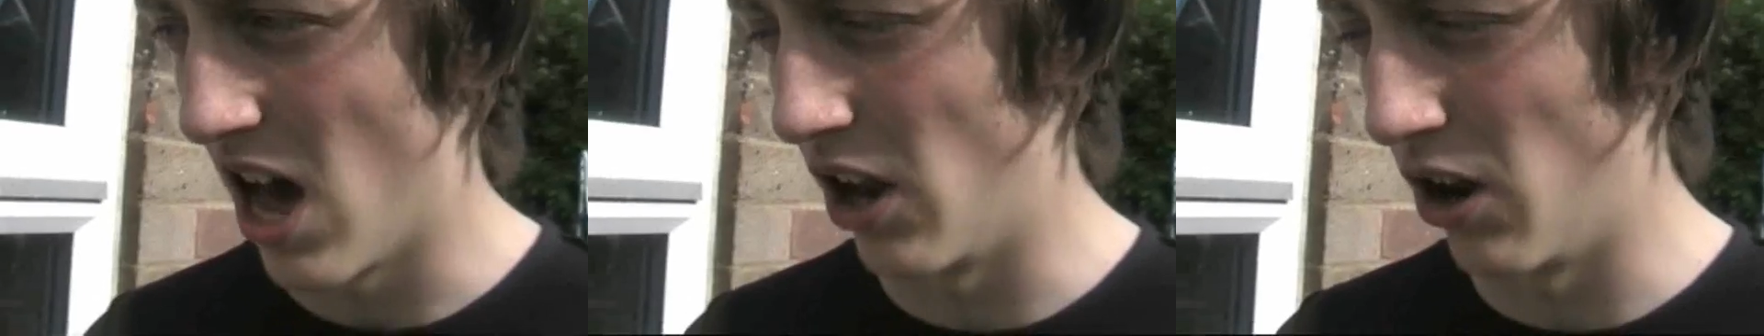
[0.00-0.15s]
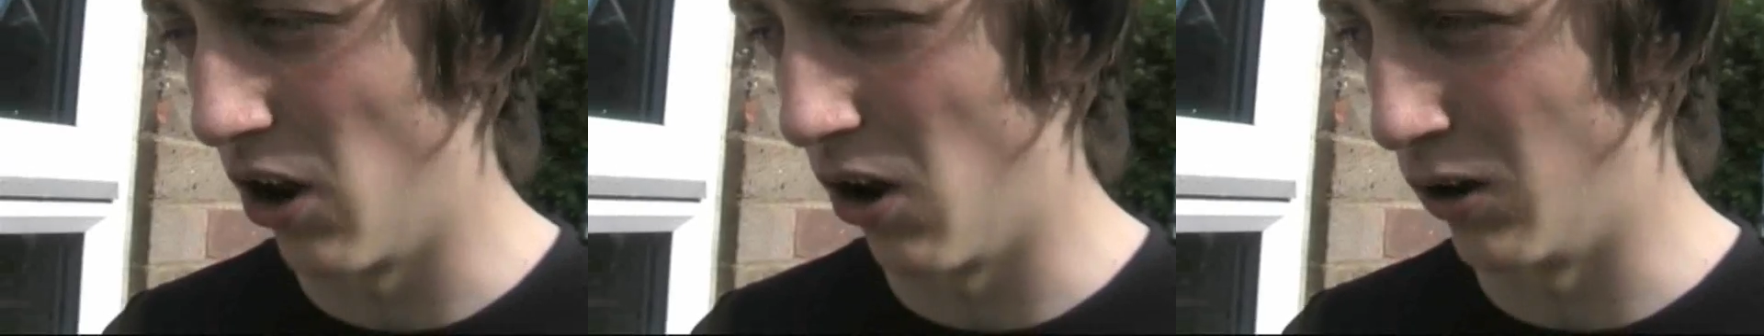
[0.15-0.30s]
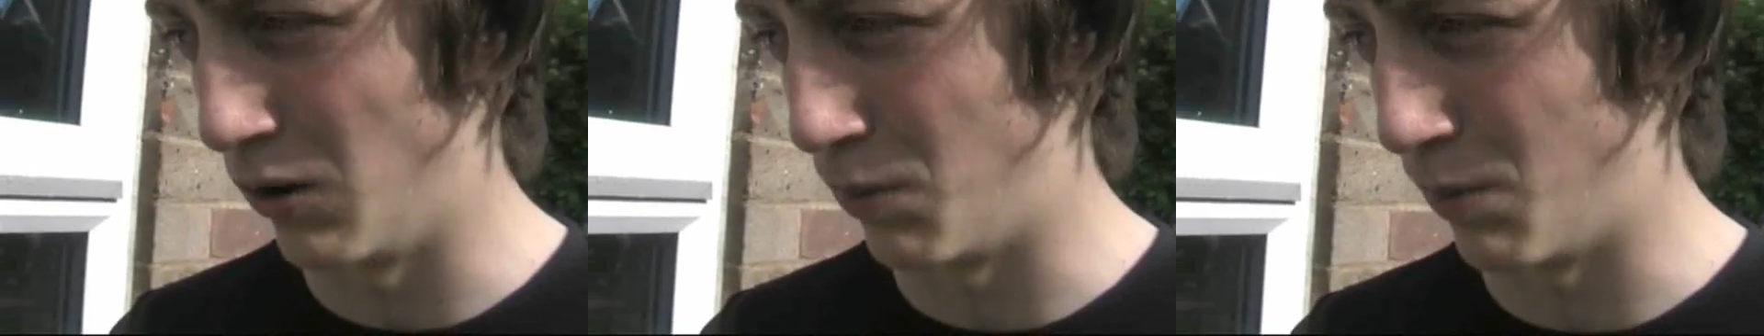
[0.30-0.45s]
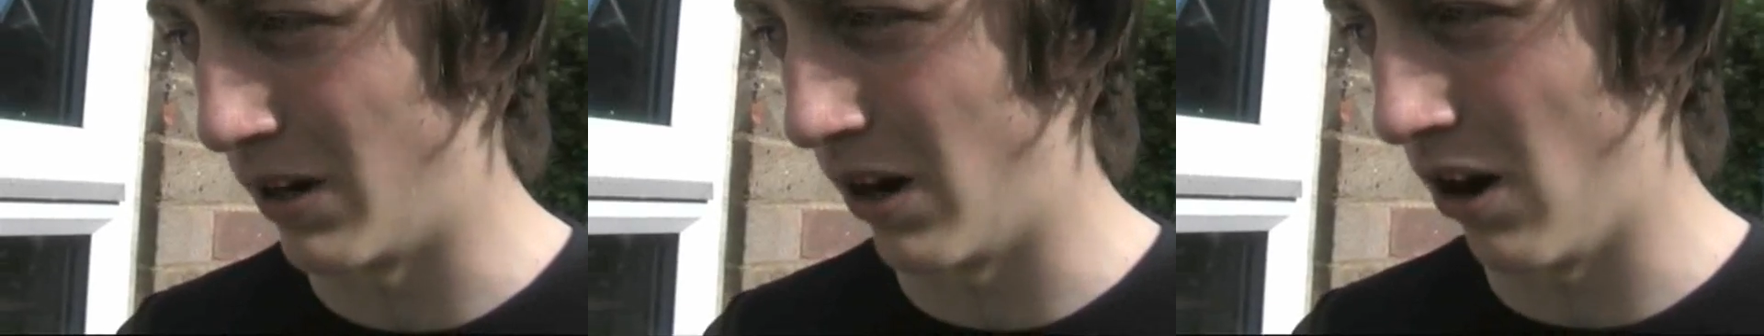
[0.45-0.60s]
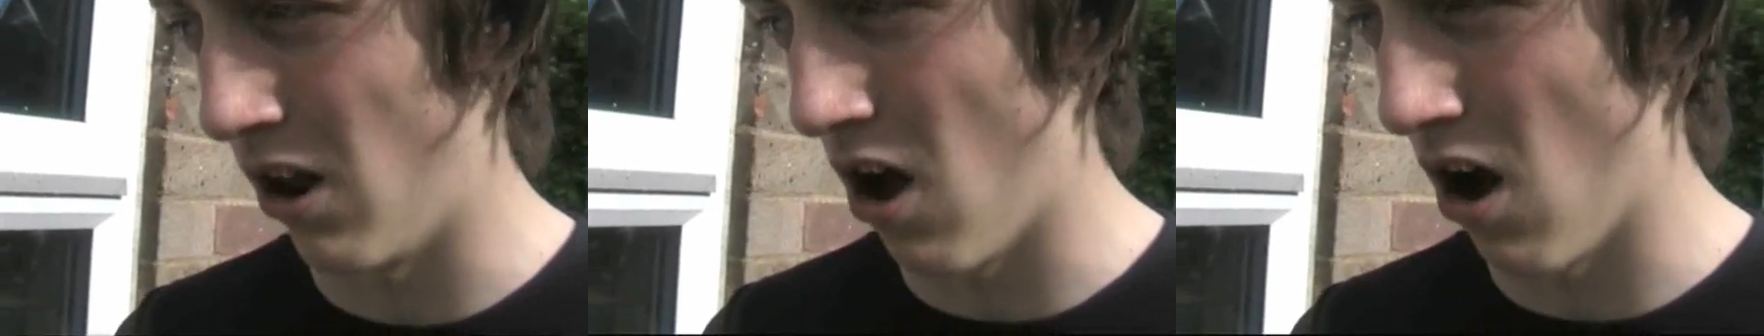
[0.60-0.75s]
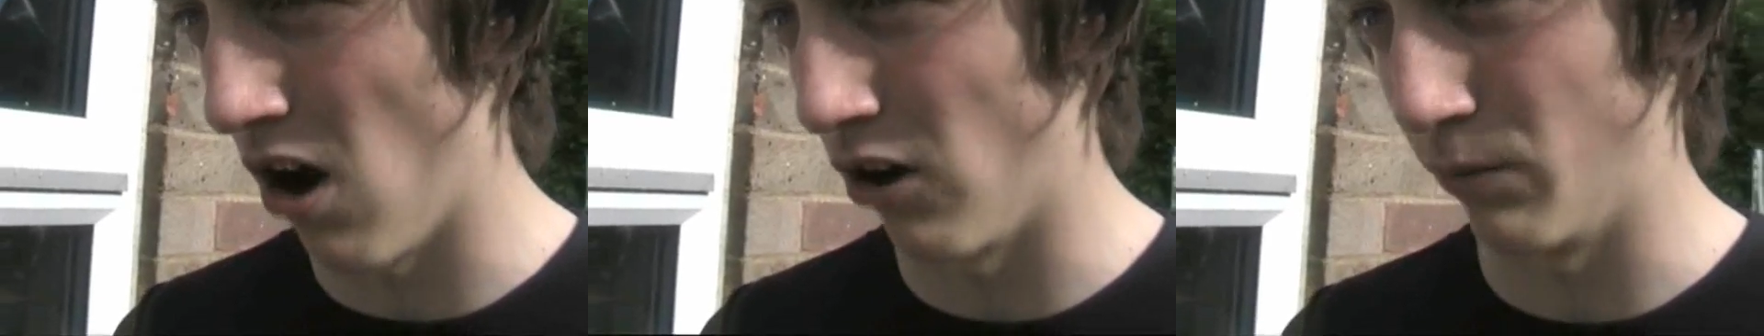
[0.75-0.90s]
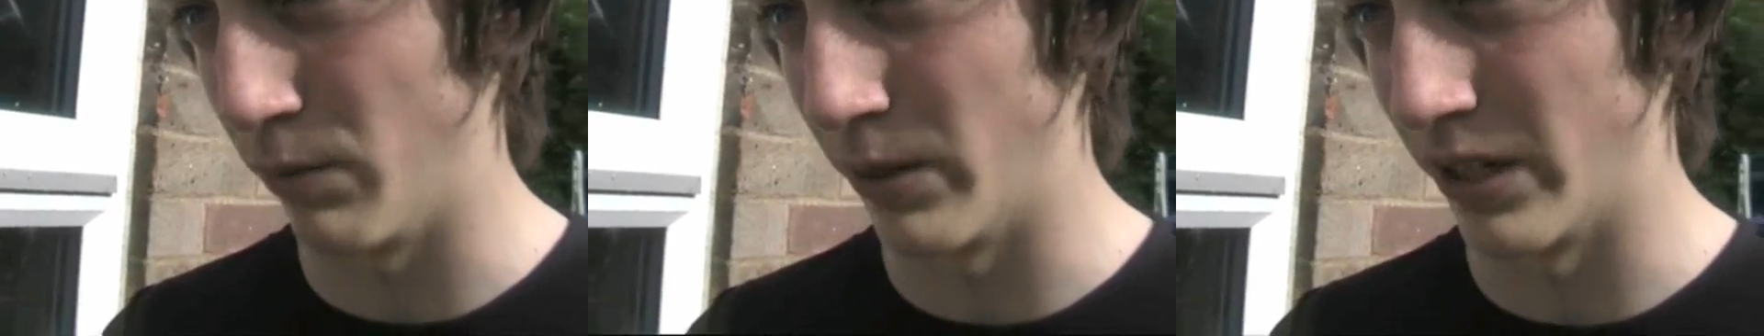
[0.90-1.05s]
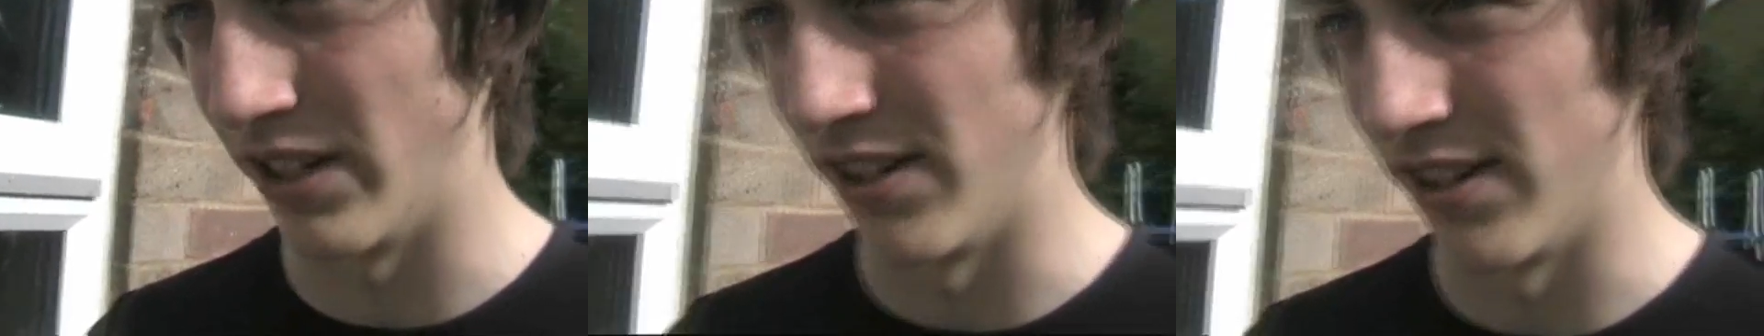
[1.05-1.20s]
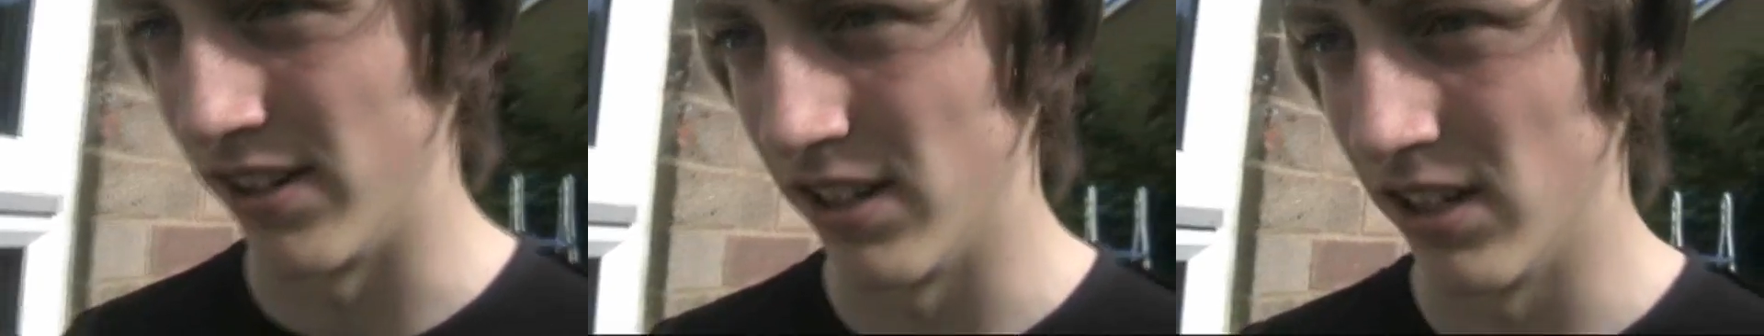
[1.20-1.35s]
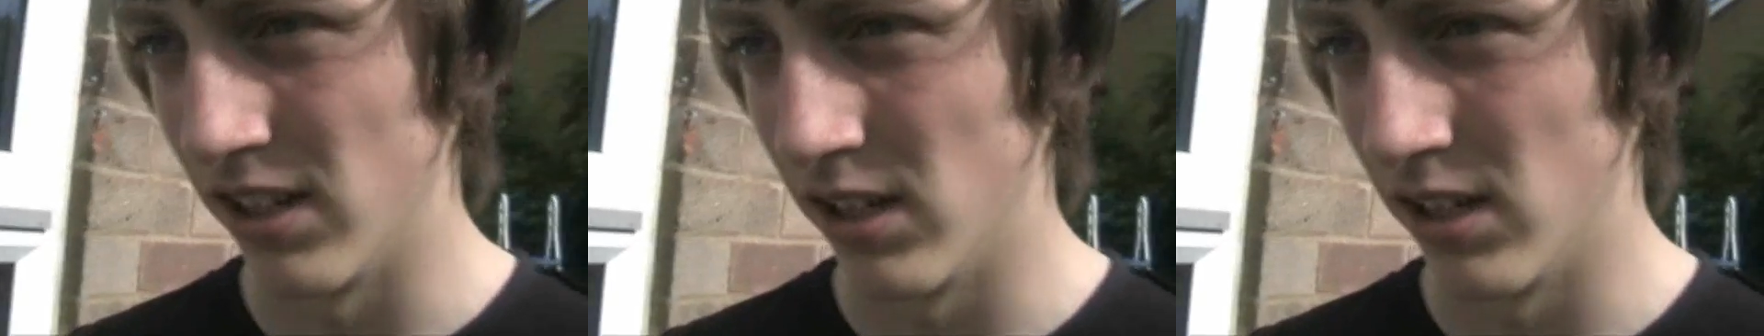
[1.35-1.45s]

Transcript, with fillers: I know it's been long, but